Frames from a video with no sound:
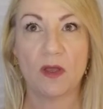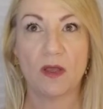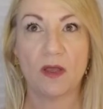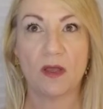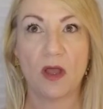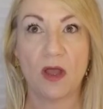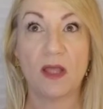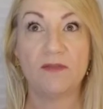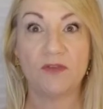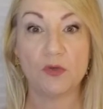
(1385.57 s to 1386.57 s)
uh,
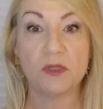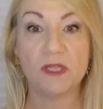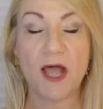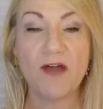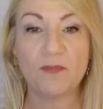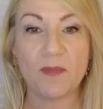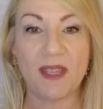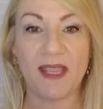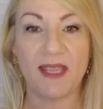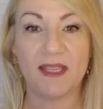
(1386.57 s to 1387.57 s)
if you love
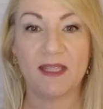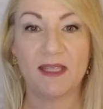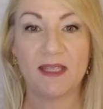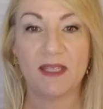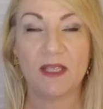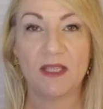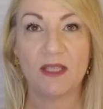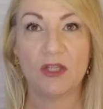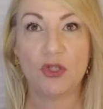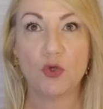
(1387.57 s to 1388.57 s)
me,
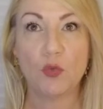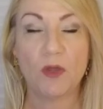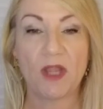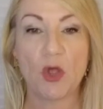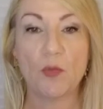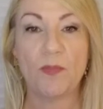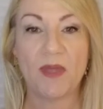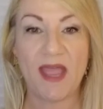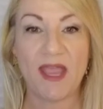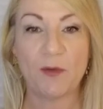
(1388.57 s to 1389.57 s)
you will
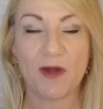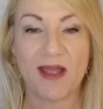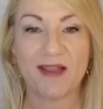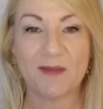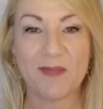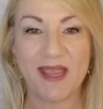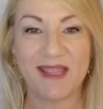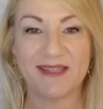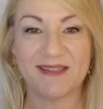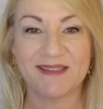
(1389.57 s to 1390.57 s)
obey what I command."